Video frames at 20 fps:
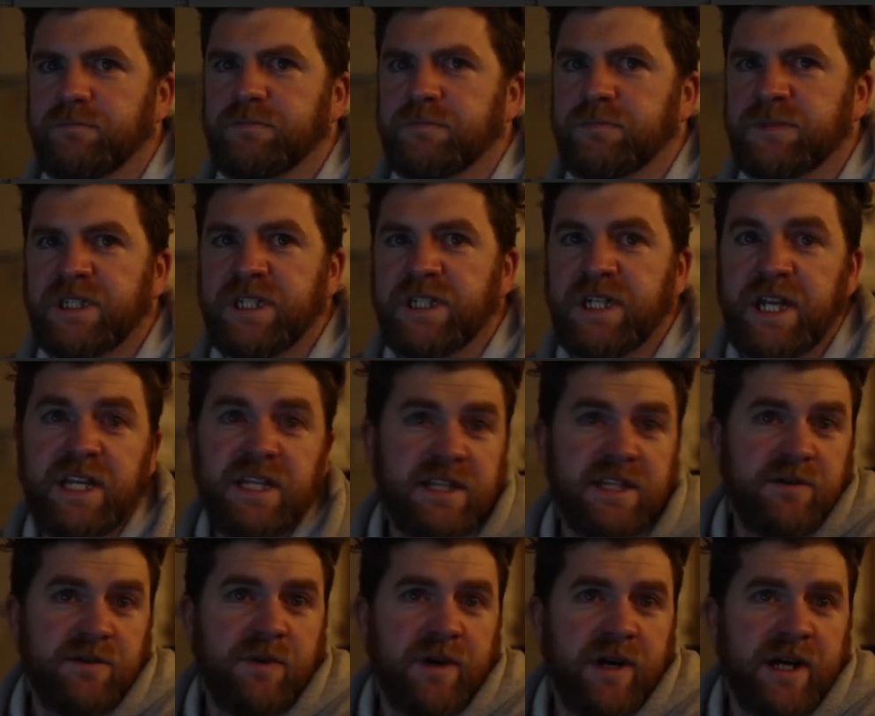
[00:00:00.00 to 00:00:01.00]
an
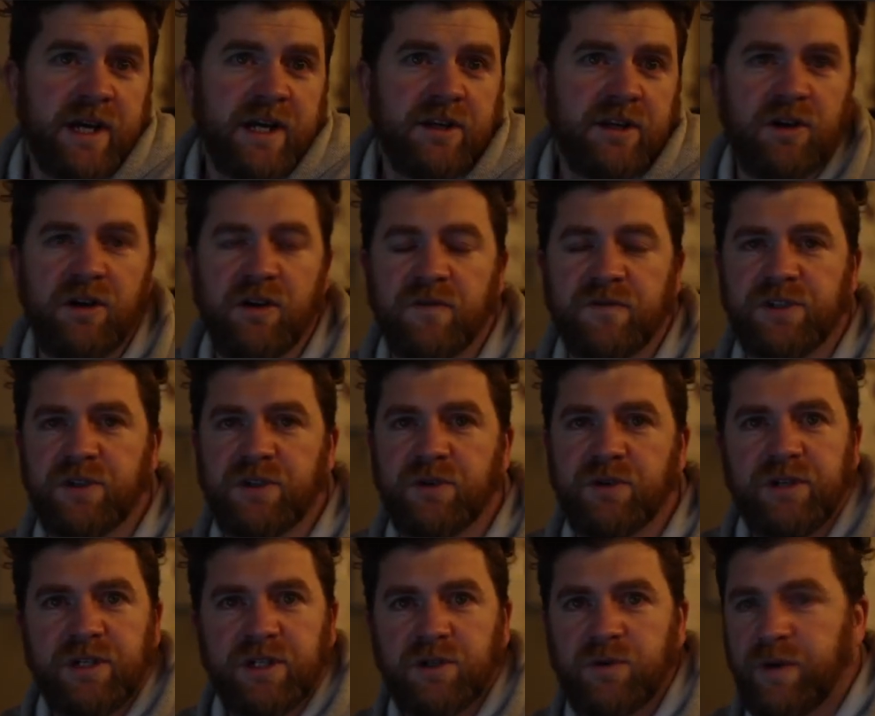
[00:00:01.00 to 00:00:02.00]
easy way of
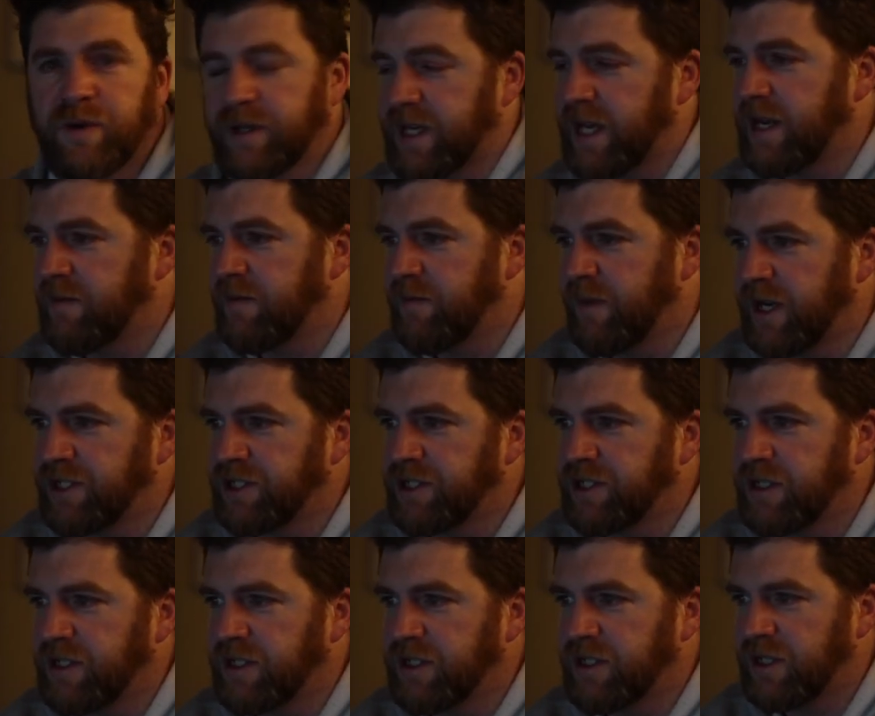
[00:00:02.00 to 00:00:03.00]
doing a quick
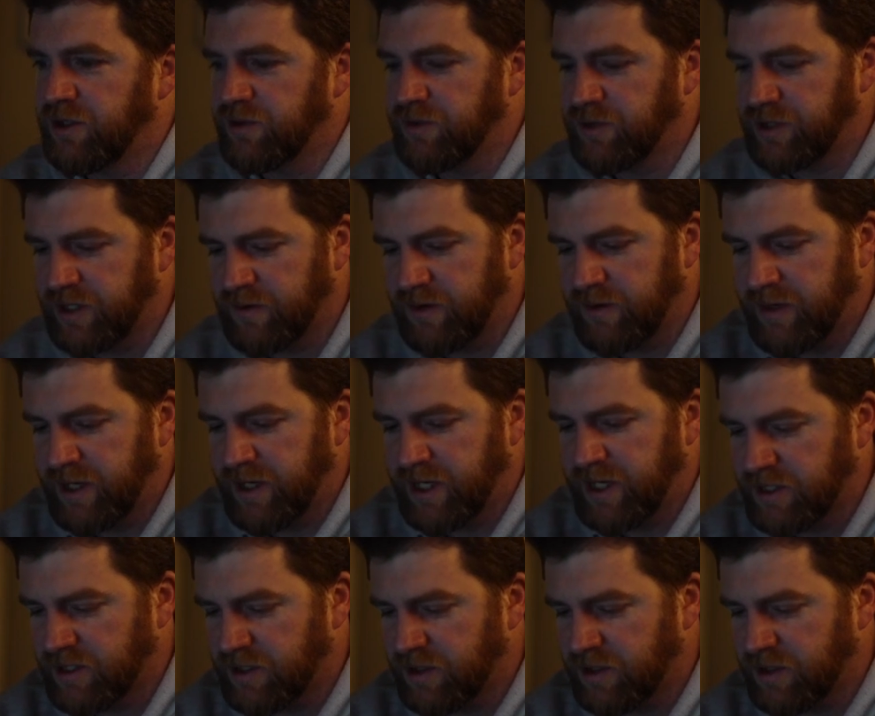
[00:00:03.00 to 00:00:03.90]
animation, and you'll see what it means.